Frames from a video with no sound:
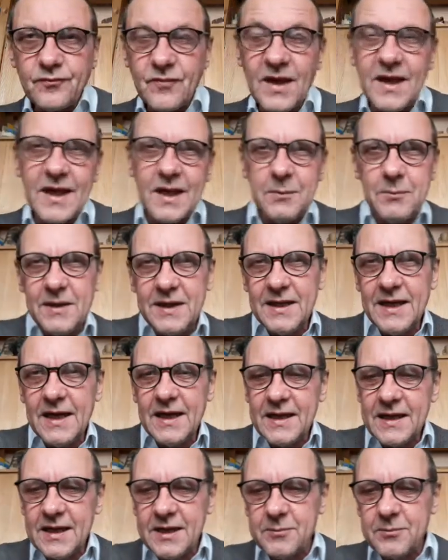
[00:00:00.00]
can be
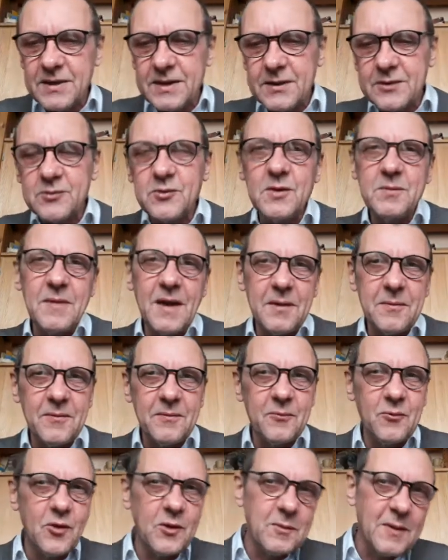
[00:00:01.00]
delicate because we
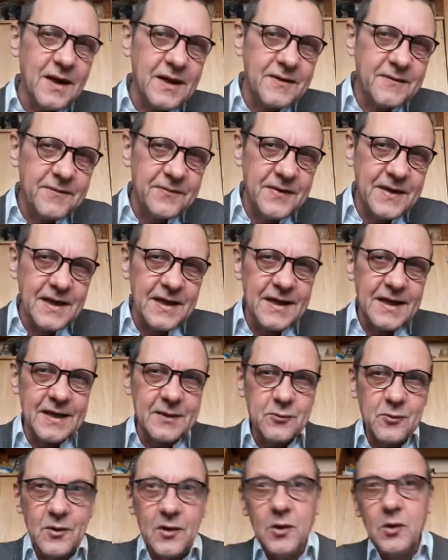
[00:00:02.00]
might feel
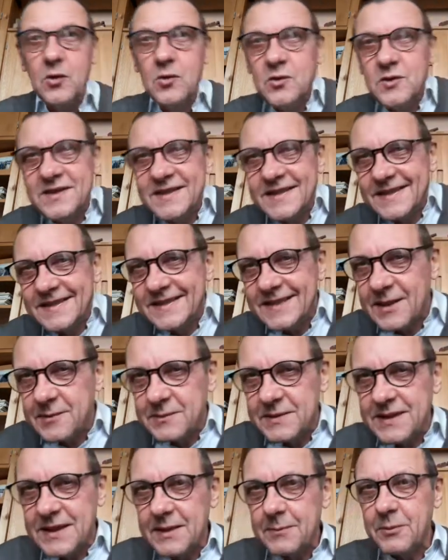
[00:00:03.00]
that we're losing
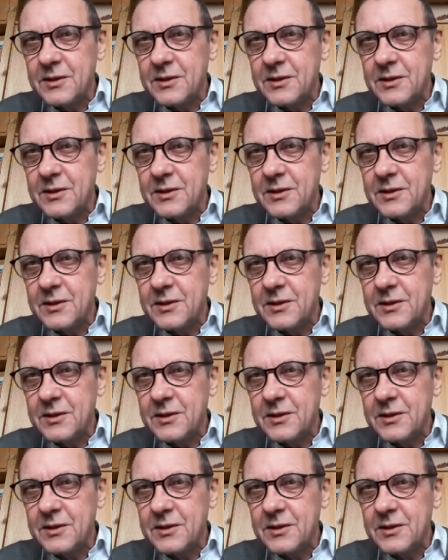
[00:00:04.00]
something,